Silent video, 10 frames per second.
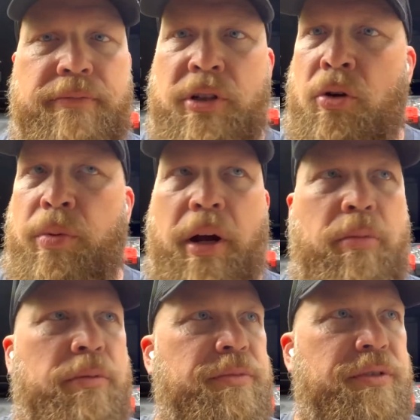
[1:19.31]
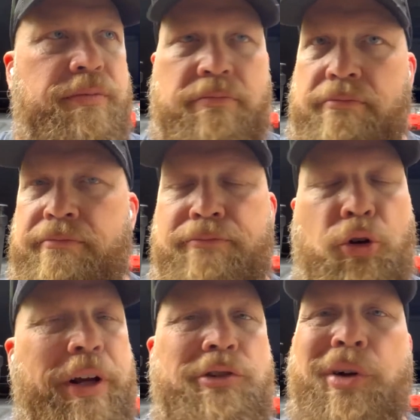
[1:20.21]
No problems.
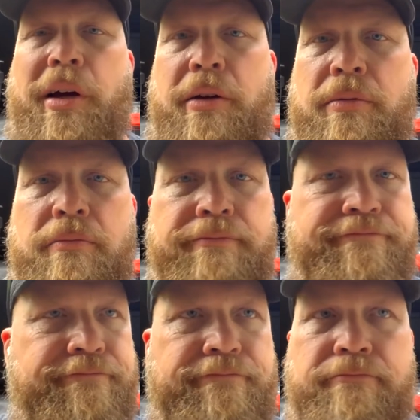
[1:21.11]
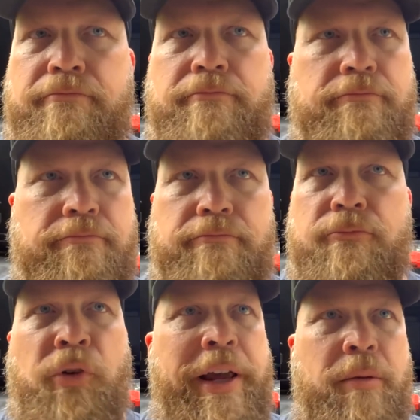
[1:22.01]
Great truck.
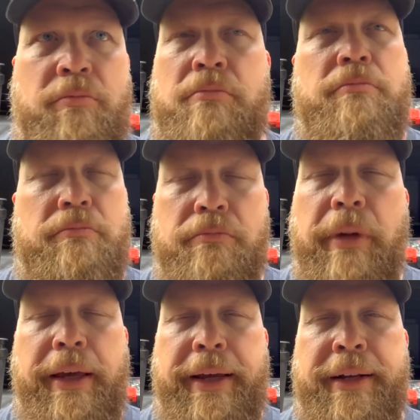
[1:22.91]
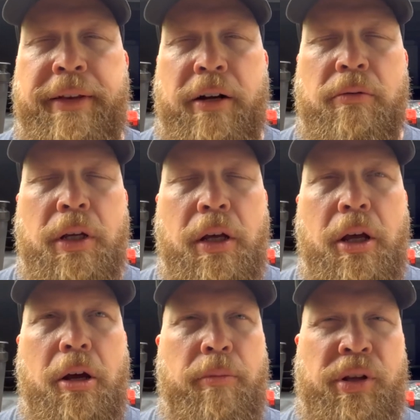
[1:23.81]
Ram, hanging in there.
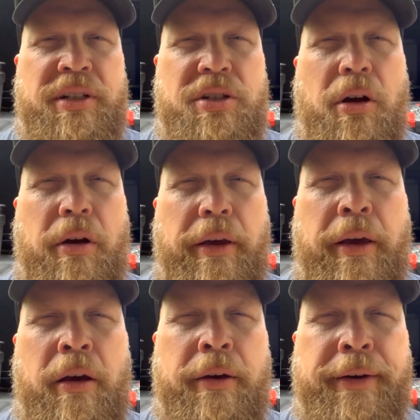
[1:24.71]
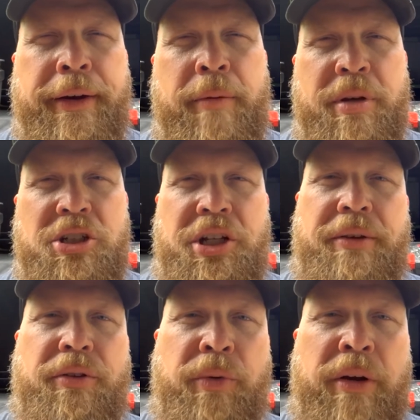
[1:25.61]
But let's talk MPG
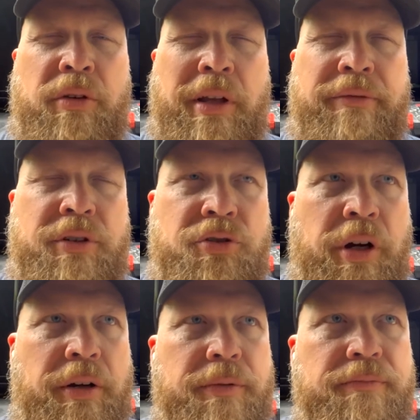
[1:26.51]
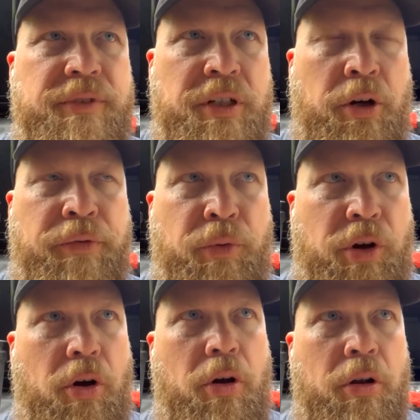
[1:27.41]
throughout the life of the truck. So if you
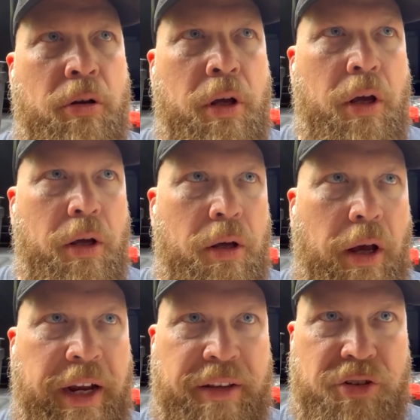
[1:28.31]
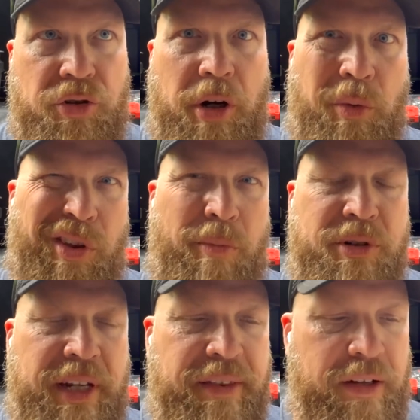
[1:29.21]
recall, I got this truck with
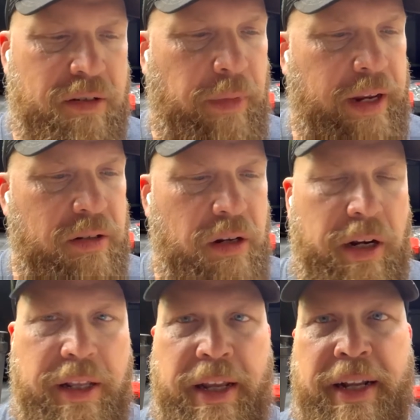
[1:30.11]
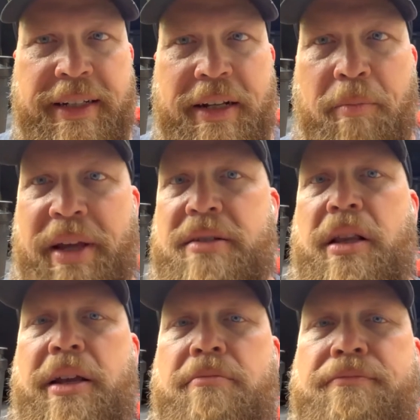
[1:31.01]
almost 8,000 miles on it, and I did a baseline.